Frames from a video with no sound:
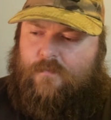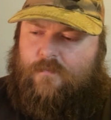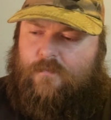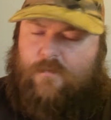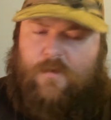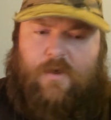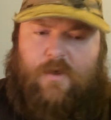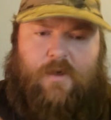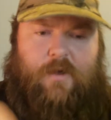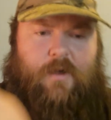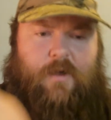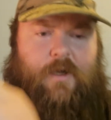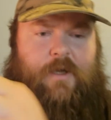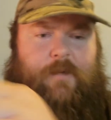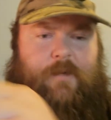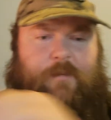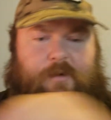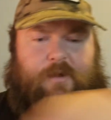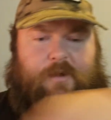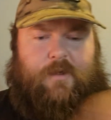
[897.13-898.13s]
I had
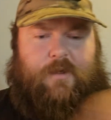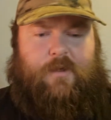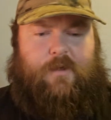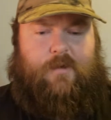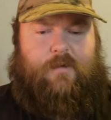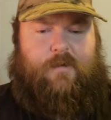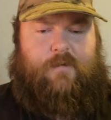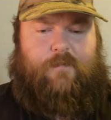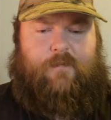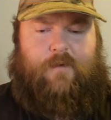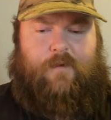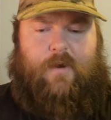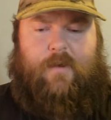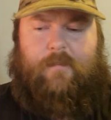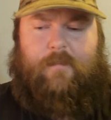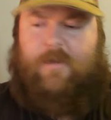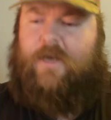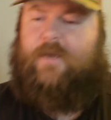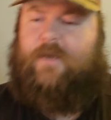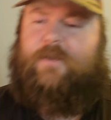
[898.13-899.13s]
to put the
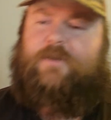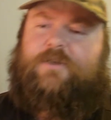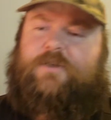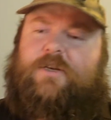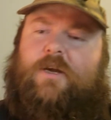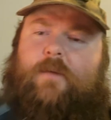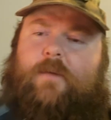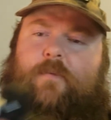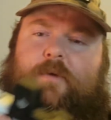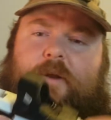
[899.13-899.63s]
frame back at the shop.